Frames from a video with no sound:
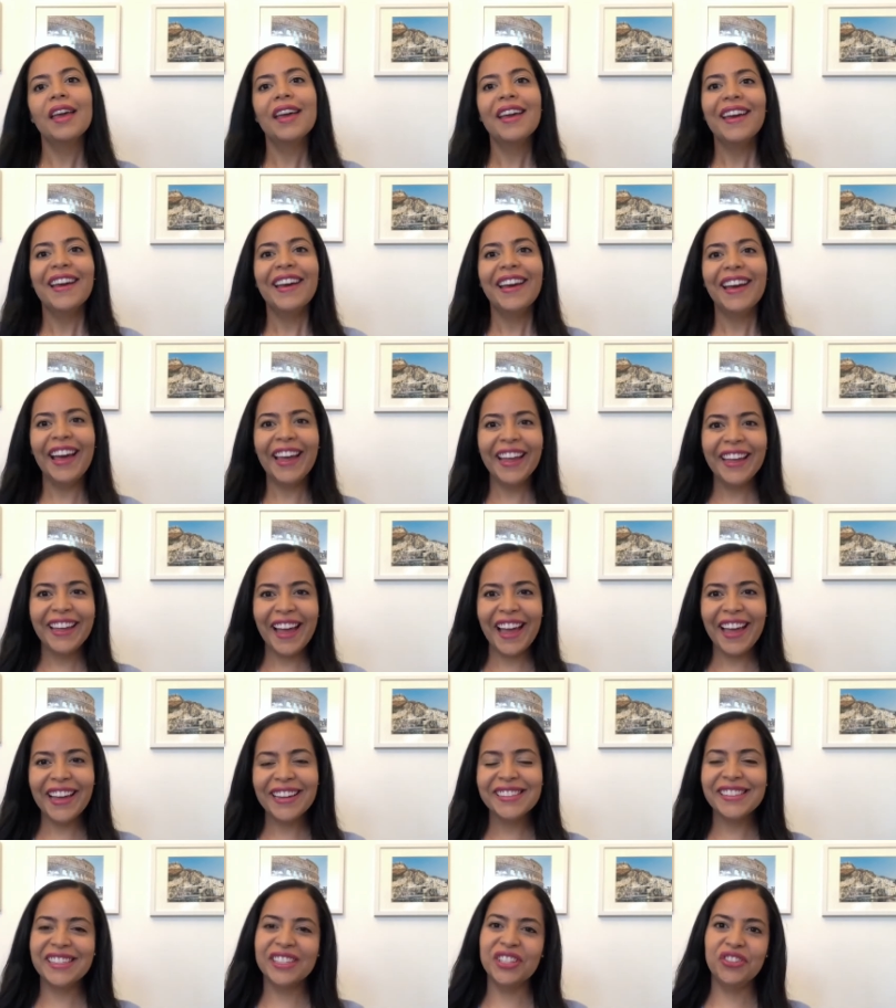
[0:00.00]
Hi guys,
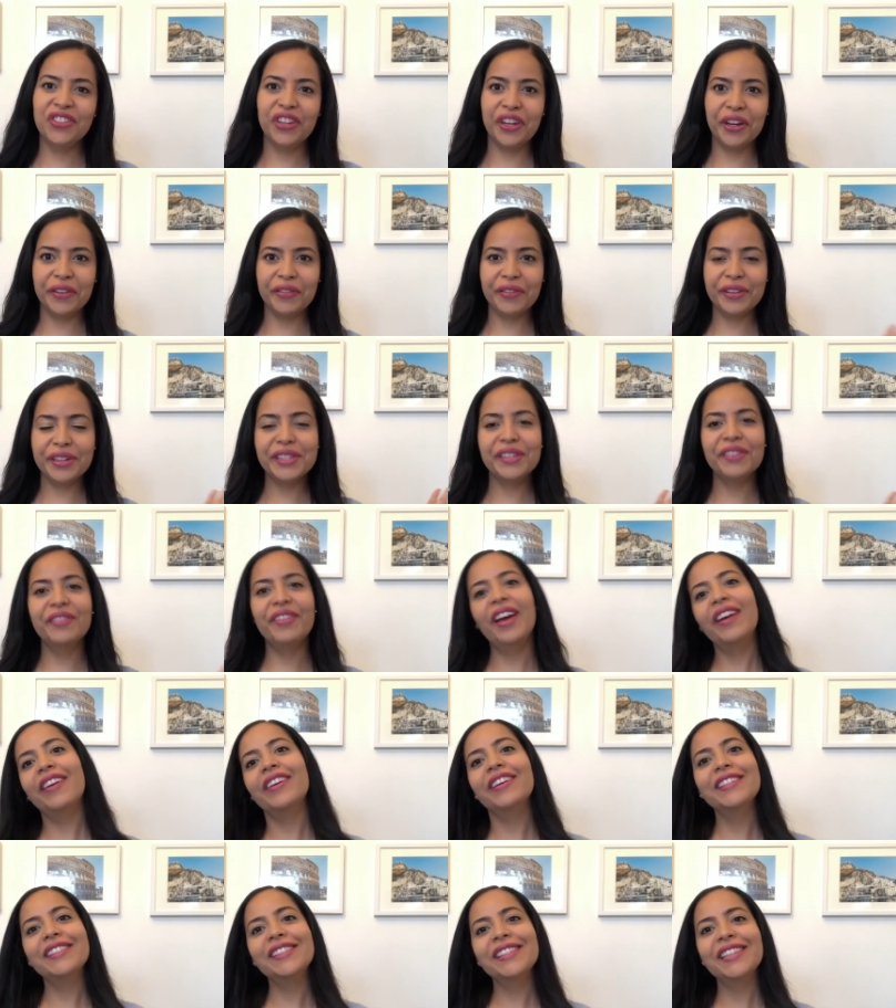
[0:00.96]
it's Jenifer
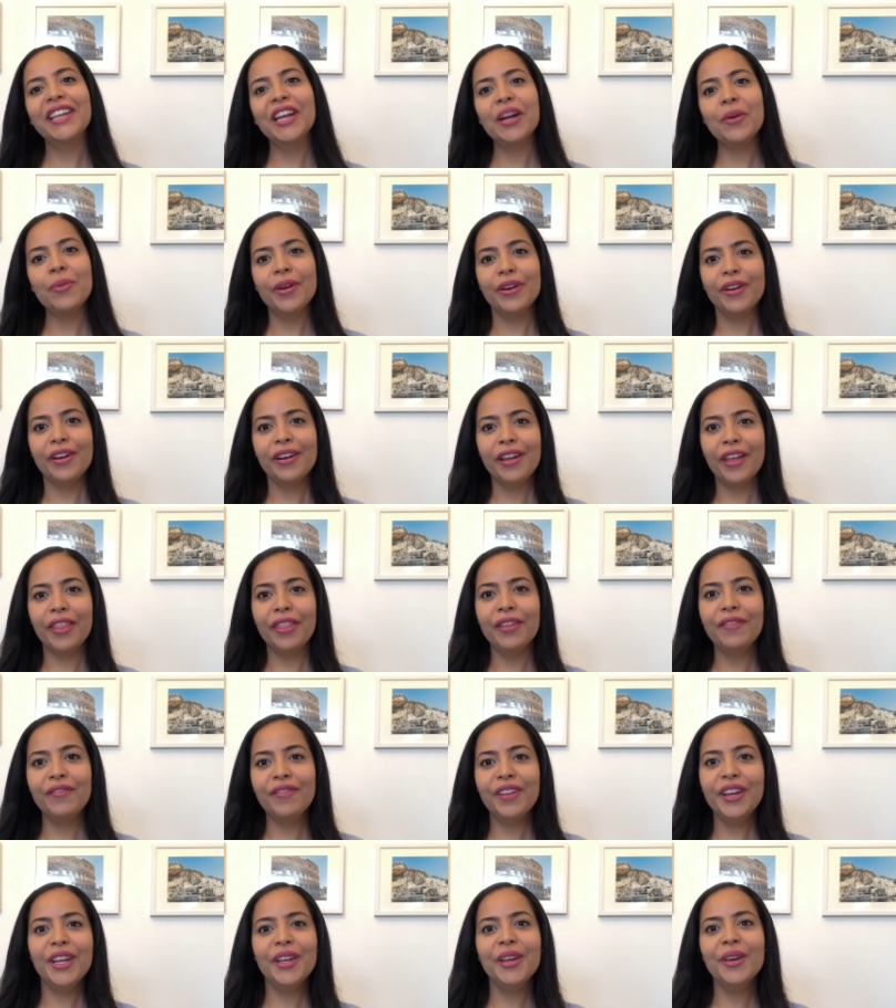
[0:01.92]
Tavares here with another
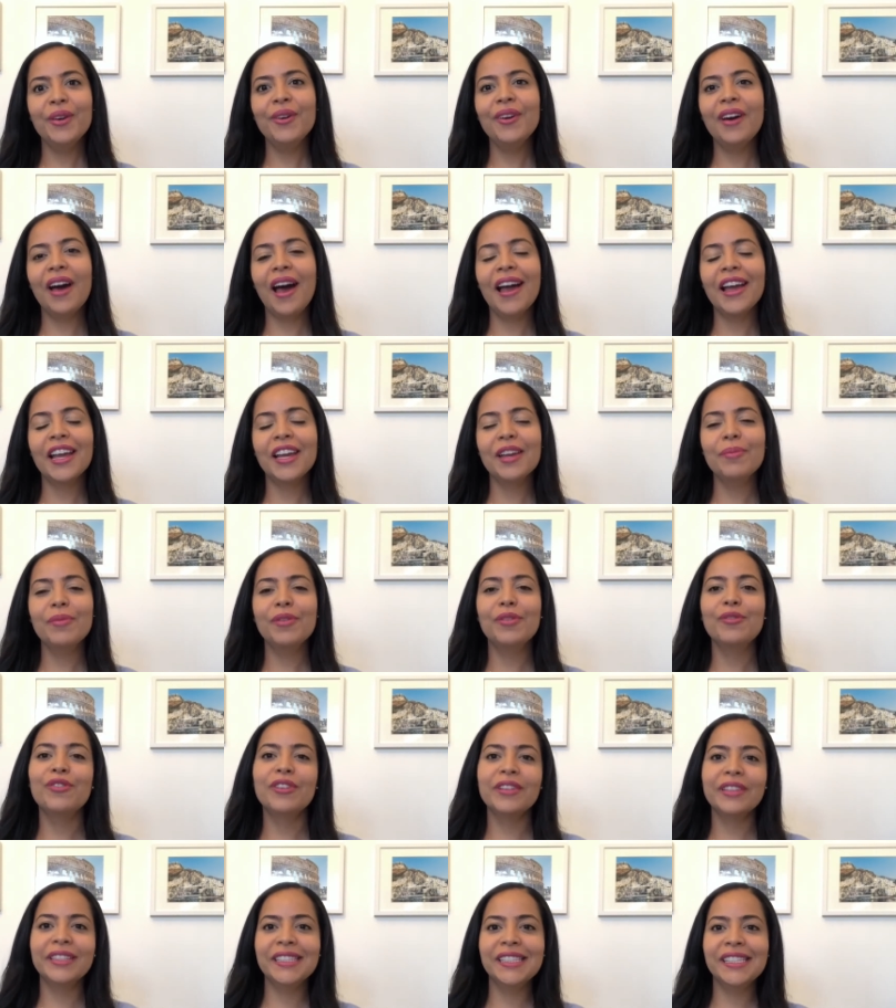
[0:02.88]
video. I am a real
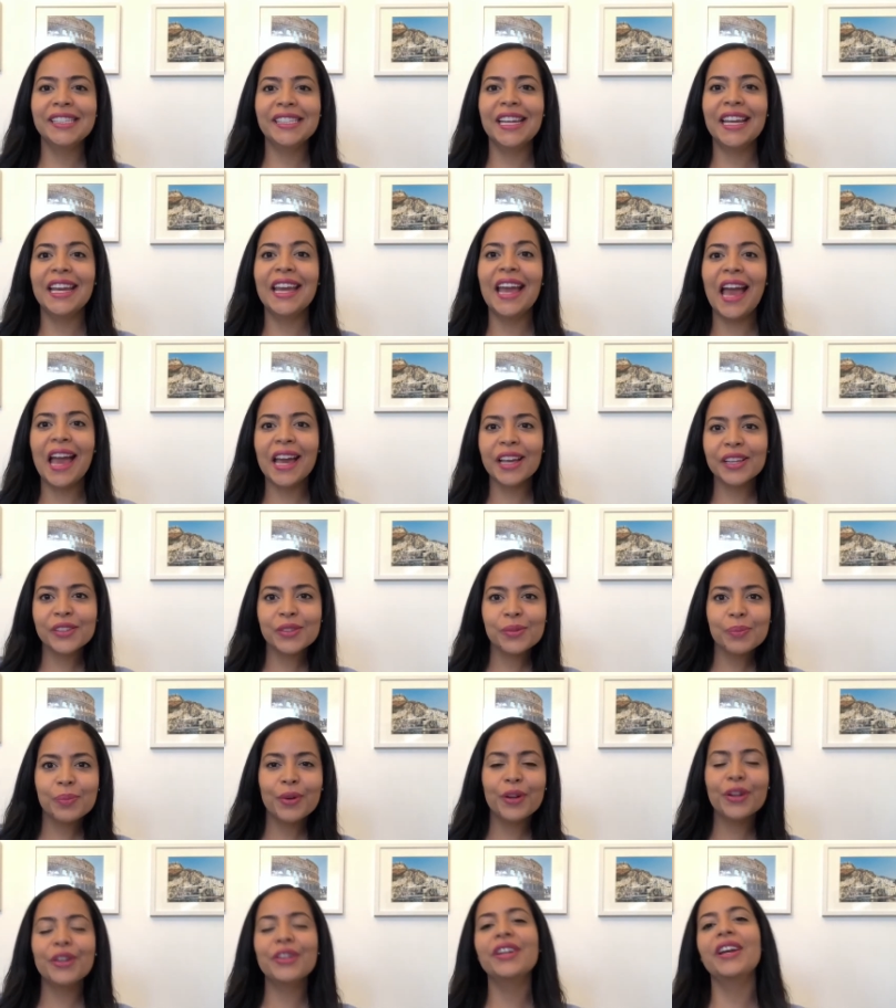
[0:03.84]
estate
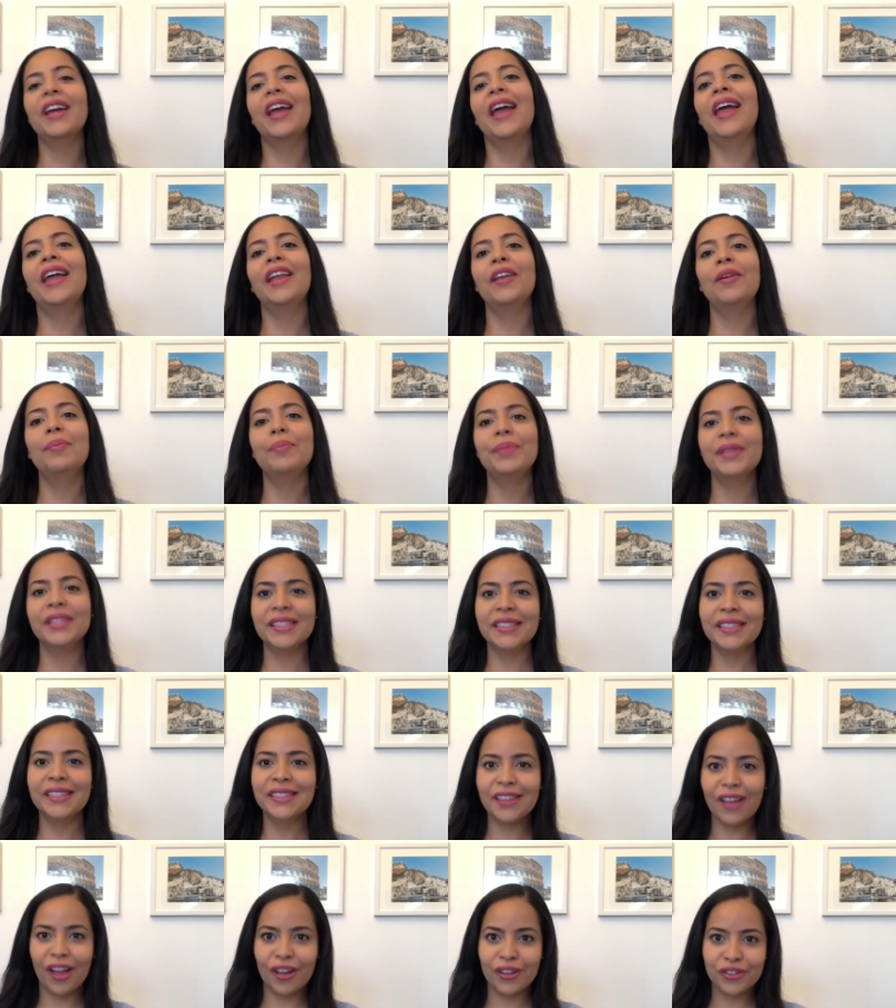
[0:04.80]
expert and a business
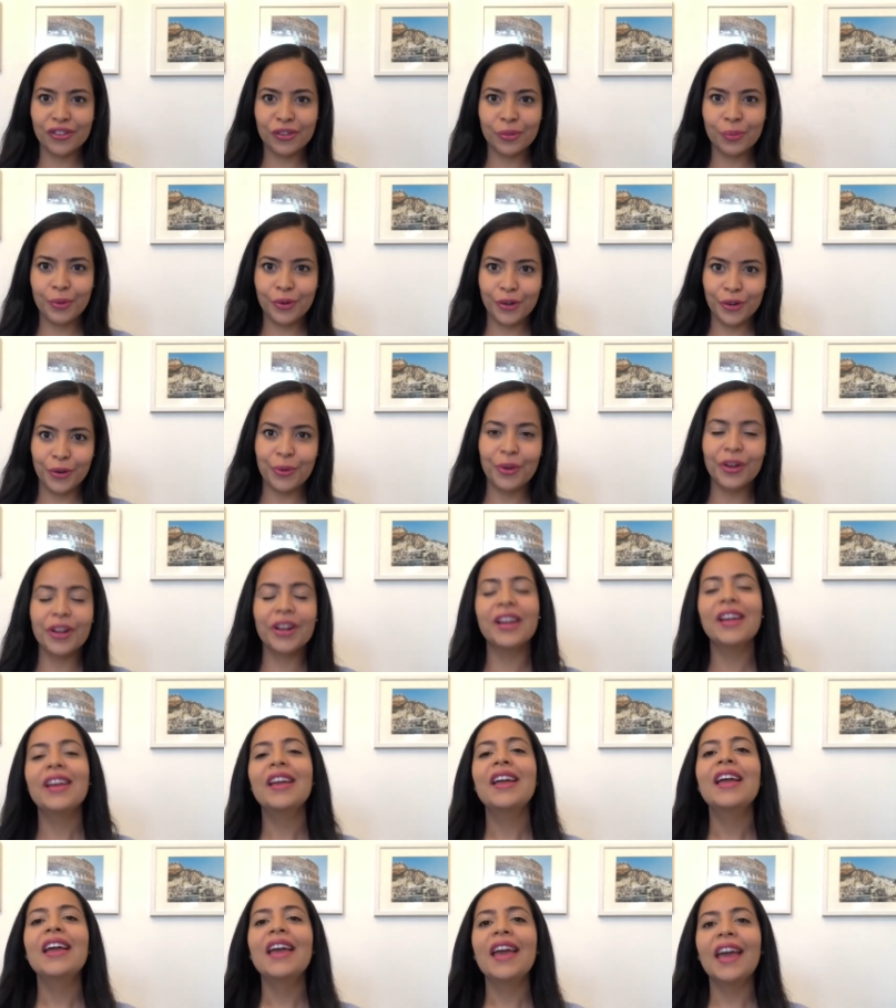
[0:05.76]
entrepreneur.
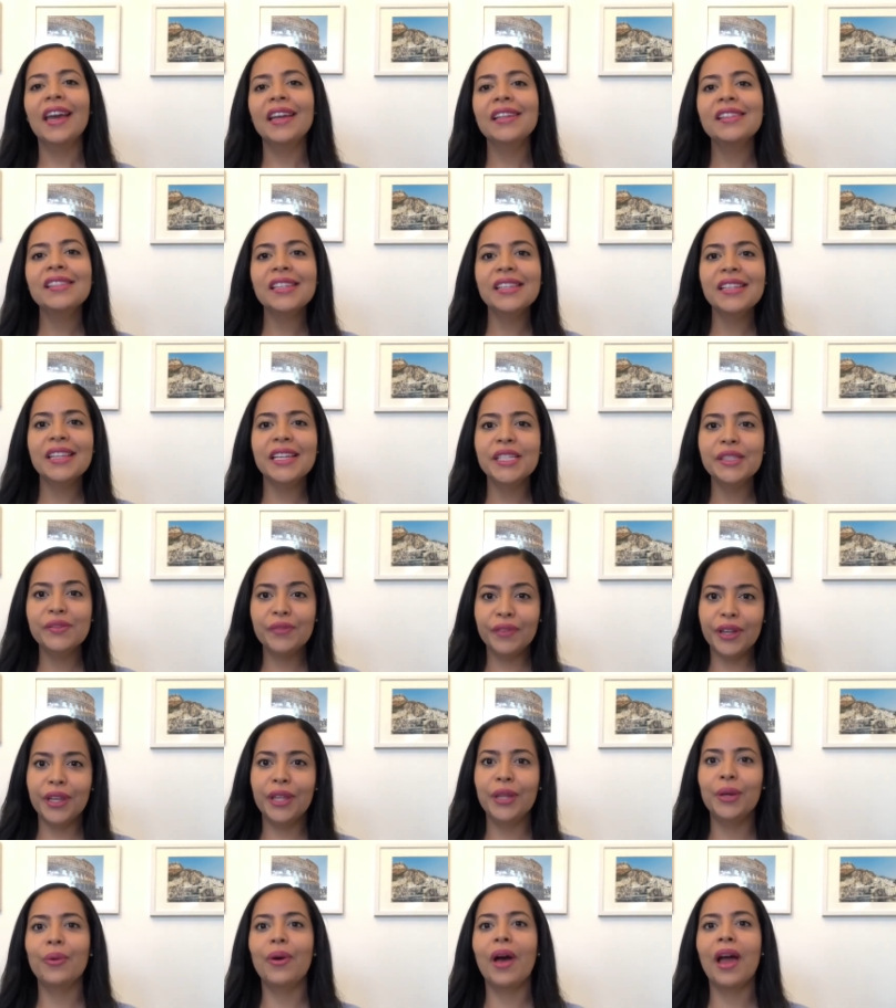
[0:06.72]
In today's video,
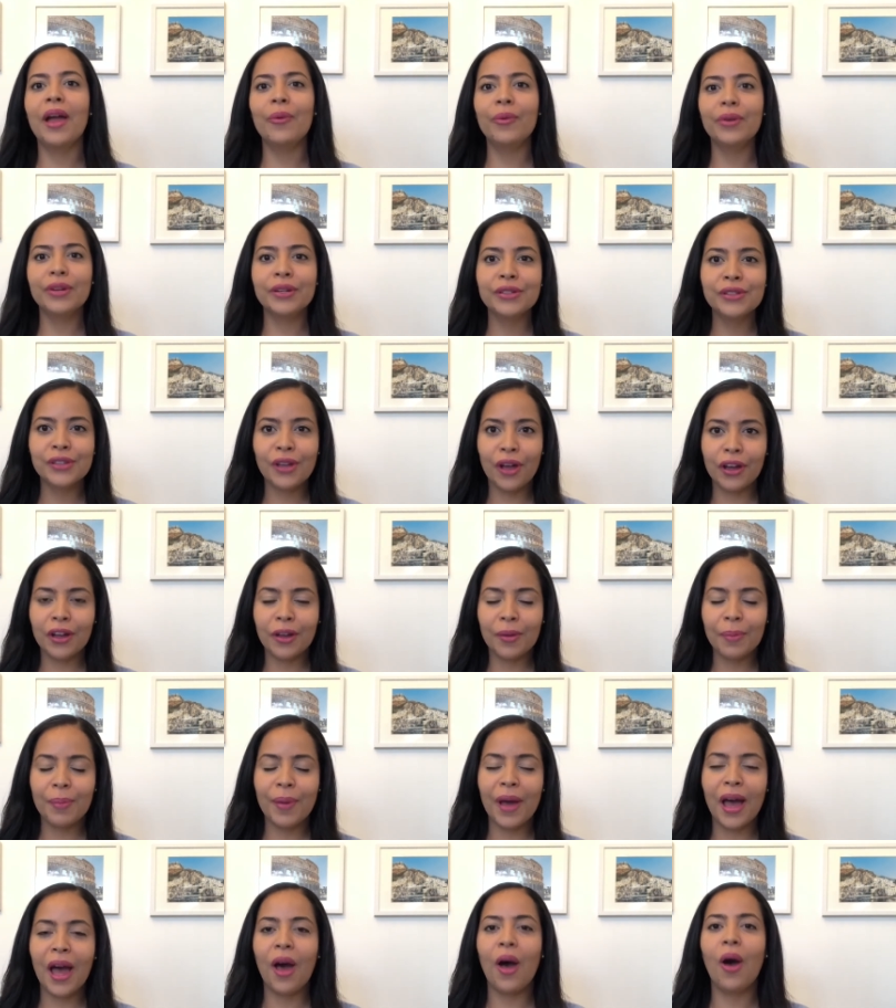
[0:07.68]
I want to talk
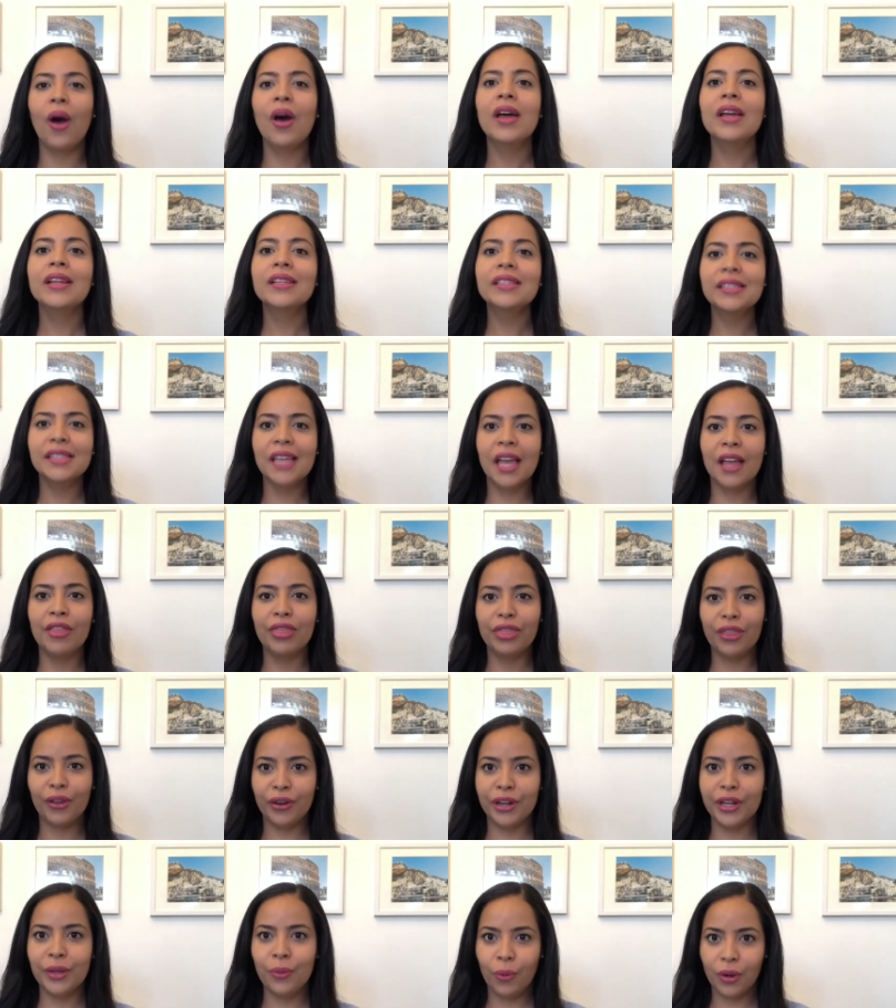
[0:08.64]
about
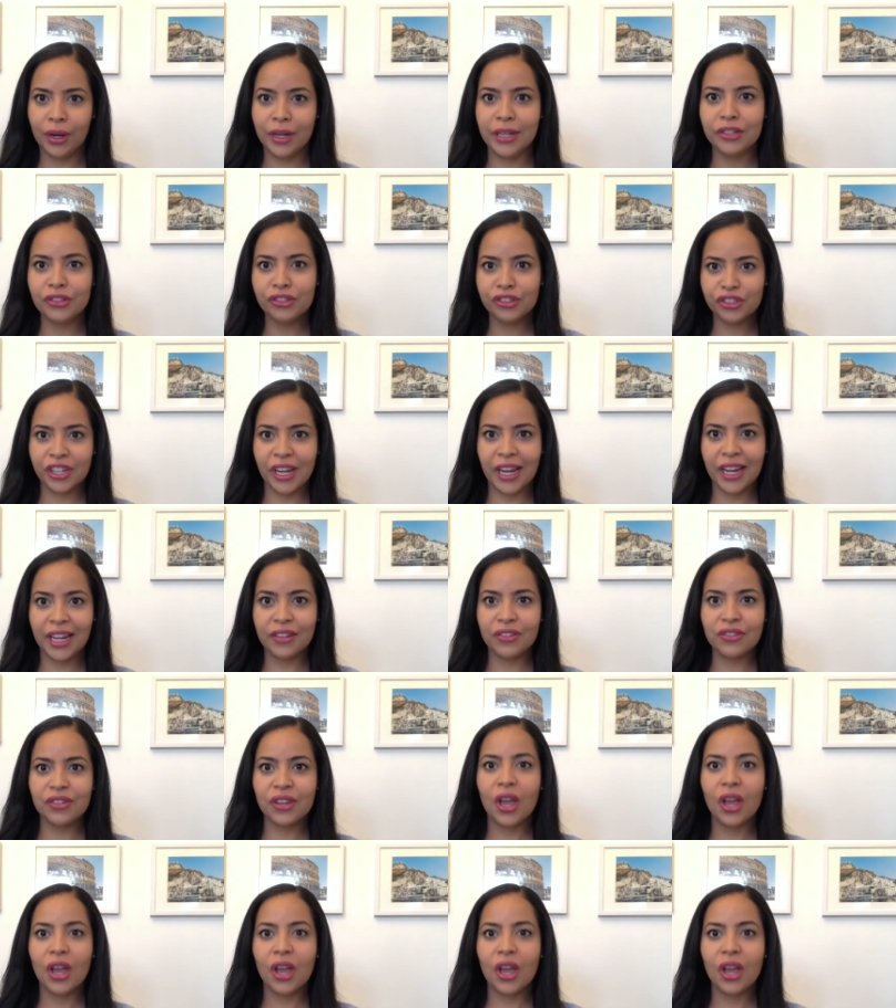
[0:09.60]
1031 exchange.